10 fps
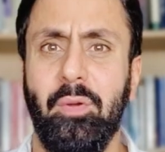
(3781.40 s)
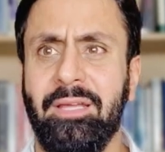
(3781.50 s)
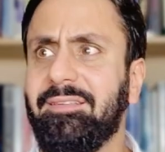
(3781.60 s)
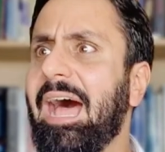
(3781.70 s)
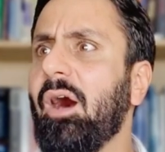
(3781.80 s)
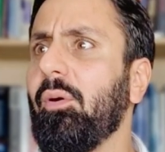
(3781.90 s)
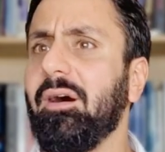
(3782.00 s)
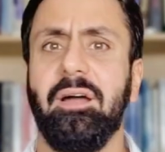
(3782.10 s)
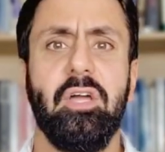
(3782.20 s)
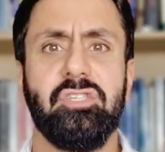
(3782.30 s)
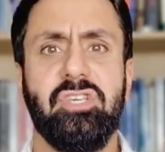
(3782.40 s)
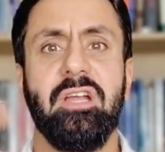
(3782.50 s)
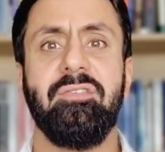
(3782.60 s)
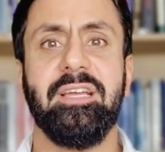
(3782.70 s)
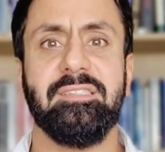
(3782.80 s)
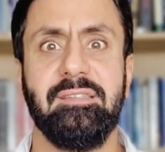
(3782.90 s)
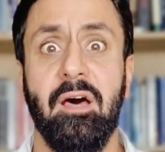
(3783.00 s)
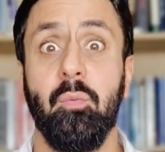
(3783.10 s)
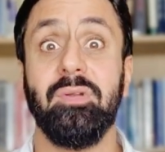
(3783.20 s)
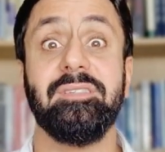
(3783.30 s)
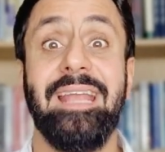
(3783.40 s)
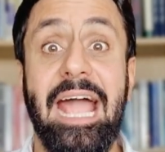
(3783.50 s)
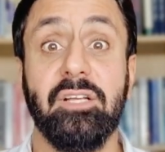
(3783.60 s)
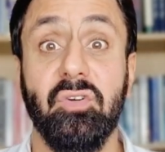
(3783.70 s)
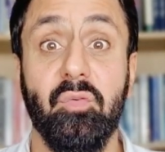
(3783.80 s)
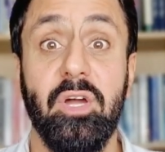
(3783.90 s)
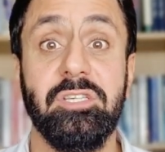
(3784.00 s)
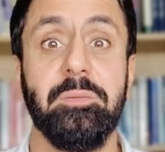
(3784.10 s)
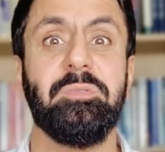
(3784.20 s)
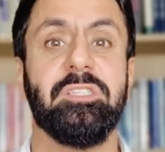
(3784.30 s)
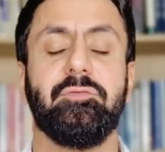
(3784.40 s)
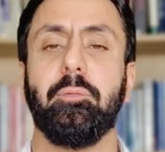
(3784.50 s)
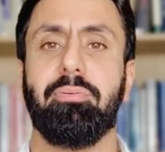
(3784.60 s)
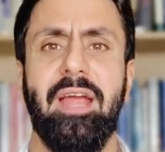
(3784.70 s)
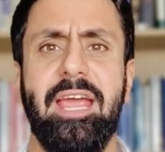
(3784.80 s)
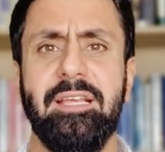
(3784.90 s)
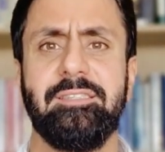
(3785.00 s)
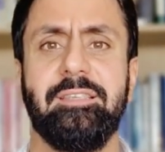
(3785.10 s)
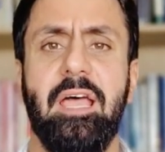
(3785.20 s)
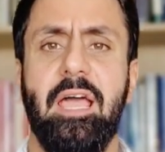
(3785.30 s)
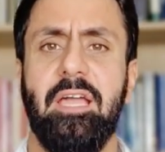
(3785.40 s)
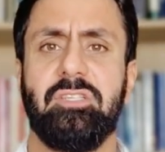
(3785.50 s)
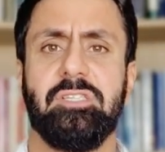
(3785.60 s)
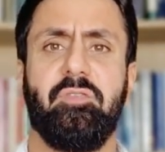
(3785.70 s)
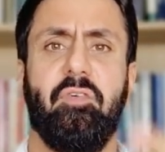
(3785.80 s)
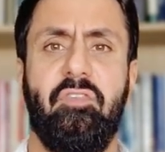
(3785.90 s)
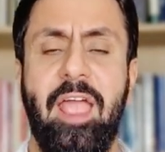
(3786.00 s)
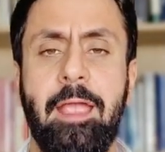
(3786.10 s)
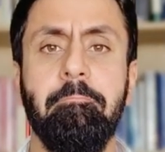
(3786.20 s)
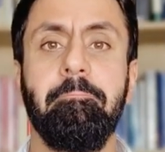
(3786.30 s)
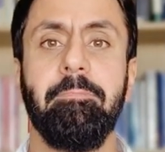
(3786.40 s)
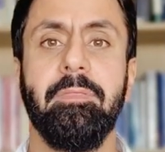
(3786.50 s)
doing da'wah, sharing Islam, which is an act of worship just for praise and just for fame,